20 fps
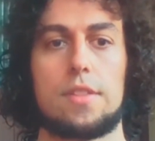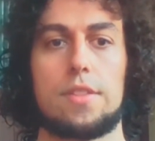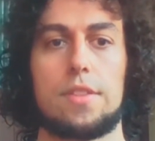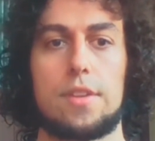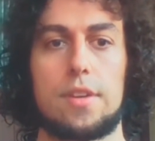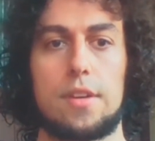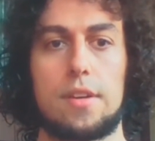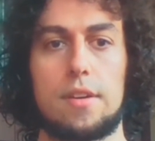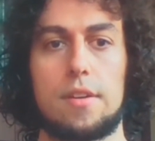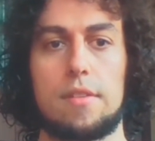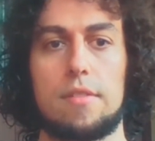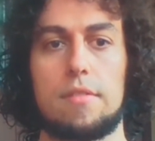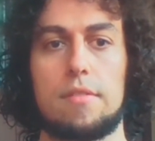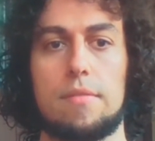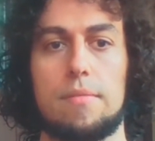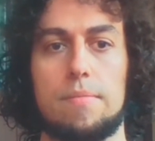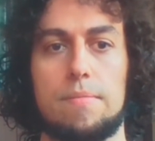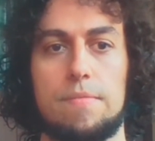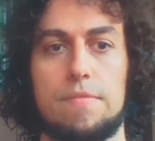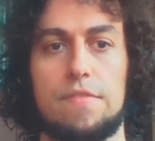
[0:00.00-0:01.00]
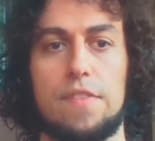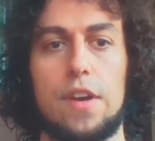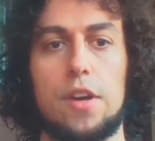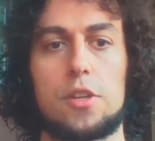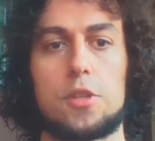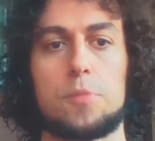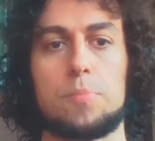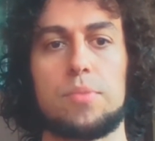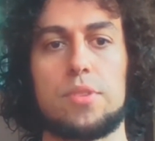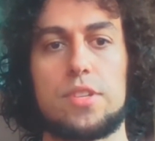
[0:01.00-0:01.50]
the
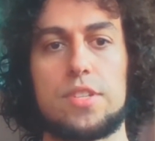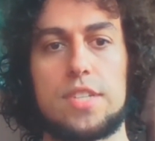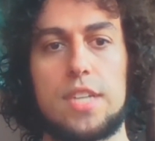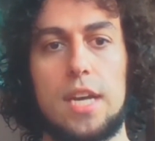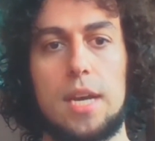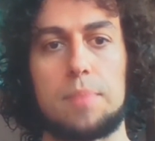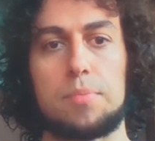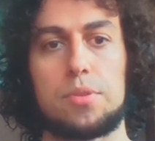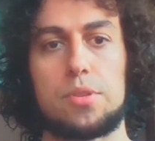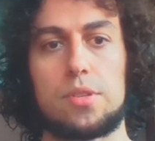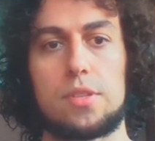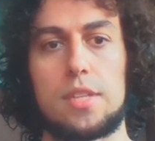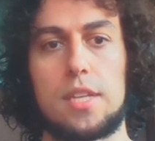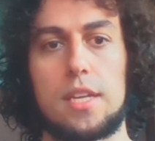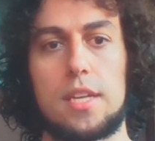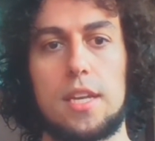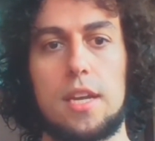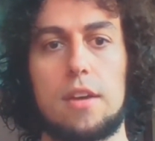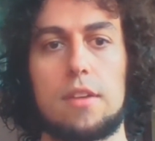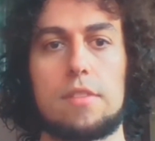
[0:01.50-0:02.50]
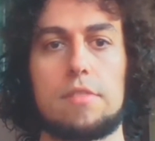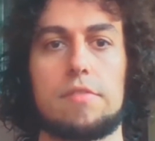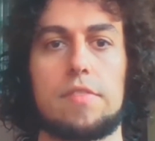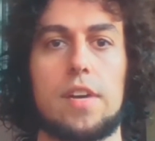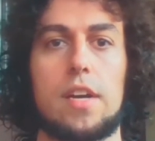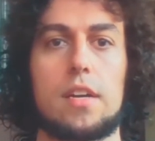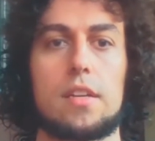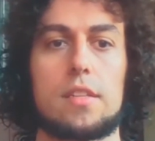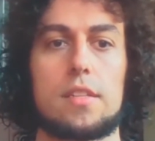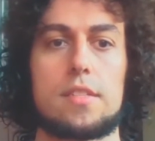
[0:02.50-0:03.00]
felt perception that now the
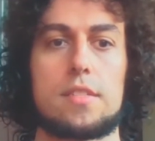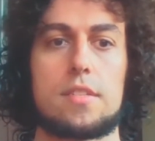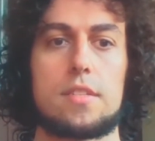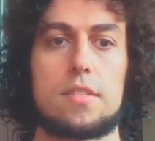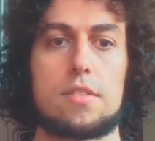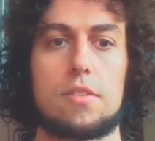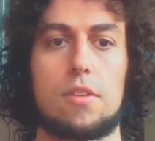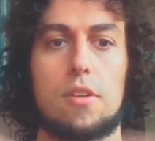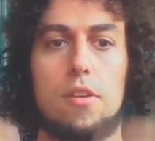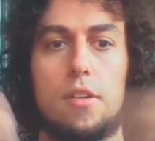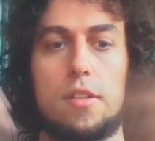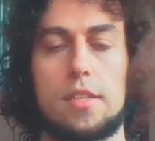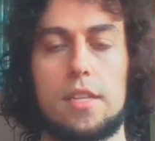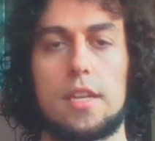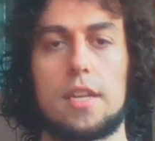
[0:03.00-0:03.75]
violence is gone,